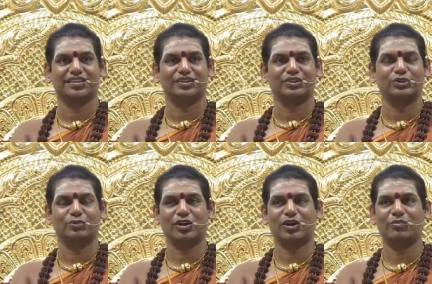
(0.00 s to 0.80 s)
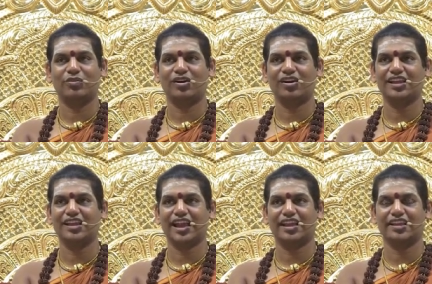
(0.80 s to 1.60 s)
Tomorrow morning
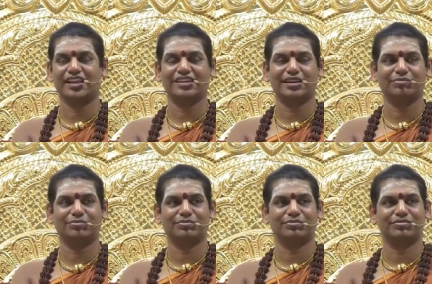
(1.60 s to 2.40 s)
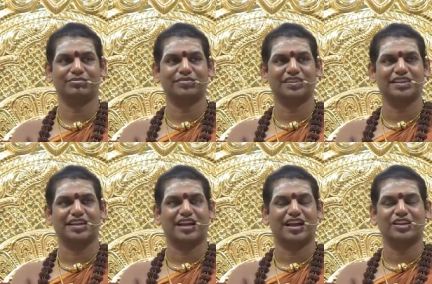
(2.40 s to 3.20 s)
I'll get up
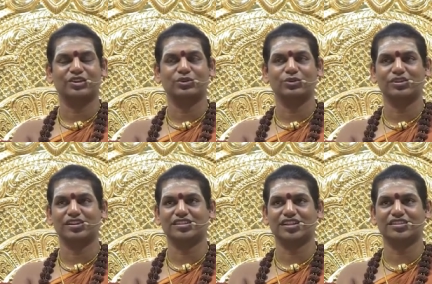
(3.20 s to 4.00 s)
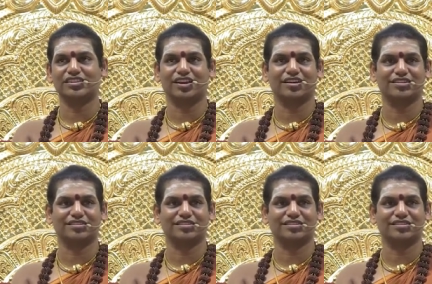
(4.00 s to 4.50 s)
and do Nithya Dhyana.